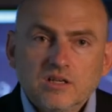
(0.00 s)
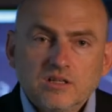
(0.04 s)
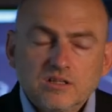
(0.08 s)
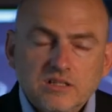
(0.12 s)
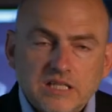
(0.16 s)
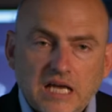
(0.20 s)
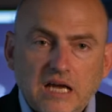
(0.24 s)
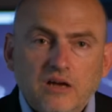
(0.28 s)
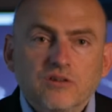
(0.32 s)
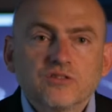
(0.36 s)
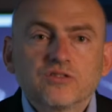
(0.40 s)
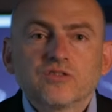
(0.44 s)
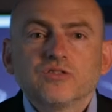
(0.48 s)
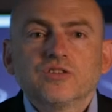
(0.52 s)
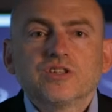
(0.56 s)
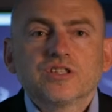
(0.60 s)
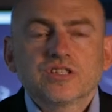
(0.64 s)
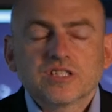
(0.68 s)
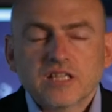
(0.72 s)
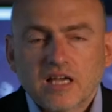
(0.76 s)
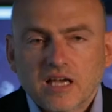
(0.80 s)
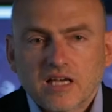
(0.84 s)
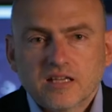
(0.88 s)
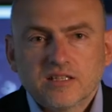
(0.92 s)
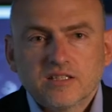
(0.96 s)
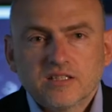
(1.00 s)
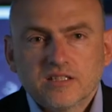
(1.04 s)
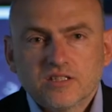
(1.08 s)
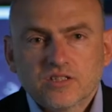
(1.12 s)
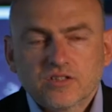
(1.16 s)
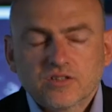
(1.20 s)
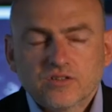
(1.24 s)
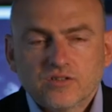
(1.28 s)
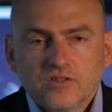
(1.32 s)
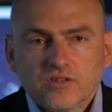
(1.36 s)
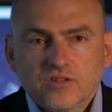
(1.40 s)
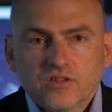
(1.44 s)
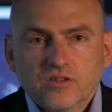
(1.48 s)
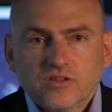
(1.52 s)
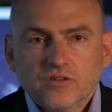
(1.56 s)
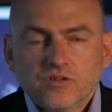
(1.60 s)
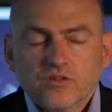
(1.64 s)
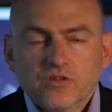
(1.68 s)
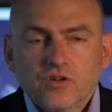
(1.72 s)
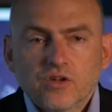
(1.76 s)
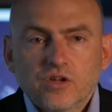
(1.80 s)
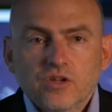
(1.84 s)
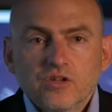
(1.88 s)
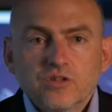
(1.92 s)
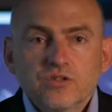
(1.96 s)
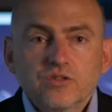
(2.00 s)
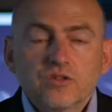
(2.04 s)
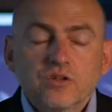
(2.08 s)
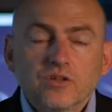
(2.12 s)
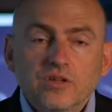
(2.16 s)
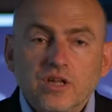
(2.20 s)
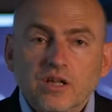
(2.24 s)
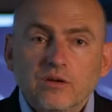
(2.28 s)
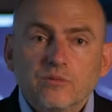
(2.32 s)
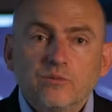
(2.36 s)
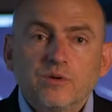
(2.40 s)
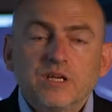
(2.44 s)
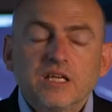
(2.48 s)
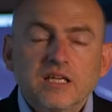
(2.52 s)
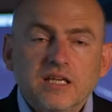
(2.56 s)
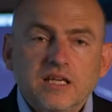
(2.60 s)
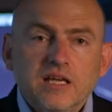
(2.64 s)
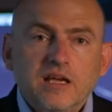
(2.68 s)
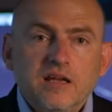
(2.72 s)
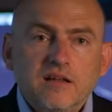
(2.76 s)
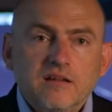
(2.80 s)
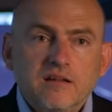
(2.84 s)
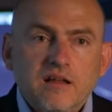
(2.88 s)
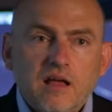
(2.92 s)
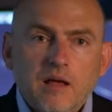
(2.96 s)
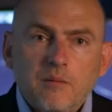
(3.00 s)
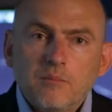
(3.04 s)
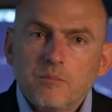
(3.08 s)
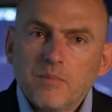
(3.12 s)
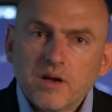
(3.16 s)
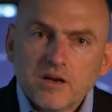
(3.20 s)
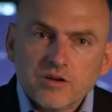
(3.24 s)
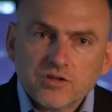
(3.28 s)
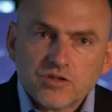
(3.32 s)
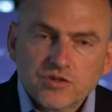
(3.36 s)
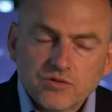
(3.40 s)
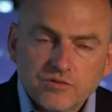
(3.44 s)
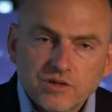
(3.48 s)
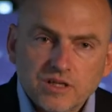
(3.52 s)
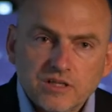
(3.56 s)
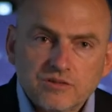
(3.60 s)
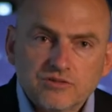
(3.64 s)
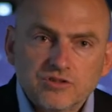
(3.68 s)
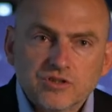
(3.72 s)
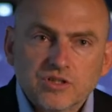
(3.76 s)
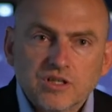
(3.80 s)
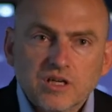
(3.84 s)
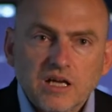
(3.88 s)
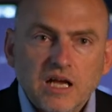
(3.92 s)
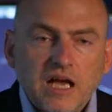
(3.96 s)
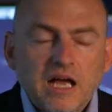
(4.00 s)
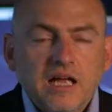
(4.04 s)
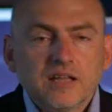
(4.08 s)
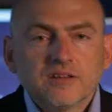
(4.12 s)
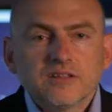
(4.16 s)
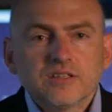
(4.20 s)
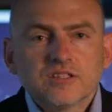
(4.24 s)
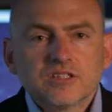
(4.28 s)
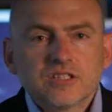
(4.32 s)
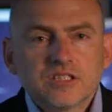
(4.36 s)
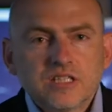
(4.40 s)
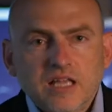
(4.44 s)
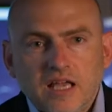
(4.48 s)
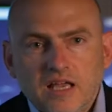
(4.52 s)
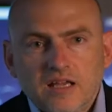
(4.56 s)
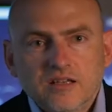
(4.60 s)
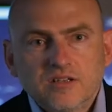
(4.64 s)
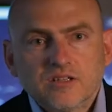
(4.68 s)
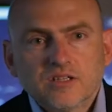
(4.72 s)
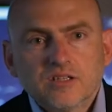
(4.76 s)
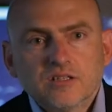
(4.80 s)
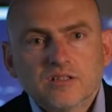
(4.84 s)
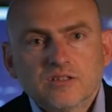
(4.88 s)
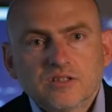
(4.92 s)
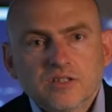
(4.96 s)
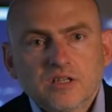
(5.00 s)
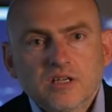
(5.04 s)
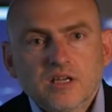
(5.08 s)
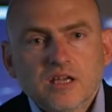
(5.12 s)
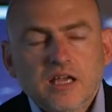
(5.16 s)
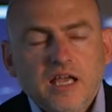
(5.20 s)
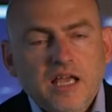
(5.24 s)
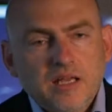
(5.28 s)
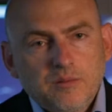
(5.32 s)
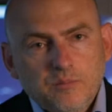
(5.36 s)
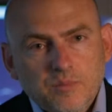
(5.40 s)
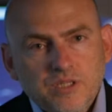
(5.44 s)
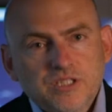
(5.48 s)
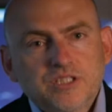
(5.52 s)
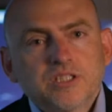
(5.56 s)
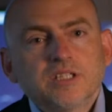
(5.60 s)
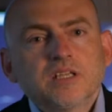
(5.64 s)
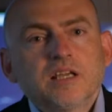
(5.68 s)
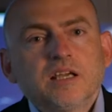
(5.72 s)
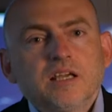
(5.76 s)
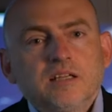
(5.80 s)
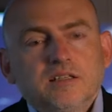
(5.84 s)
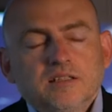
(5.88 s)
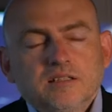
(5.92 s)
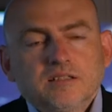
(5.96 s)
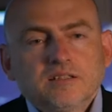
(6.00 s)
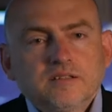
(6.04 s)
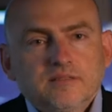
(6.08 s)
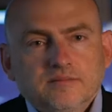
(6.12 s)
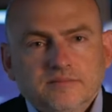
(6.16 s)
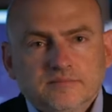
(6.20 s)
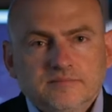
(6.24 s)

down to the scientists on Earth so that we can measure it, understand it and mitigate it.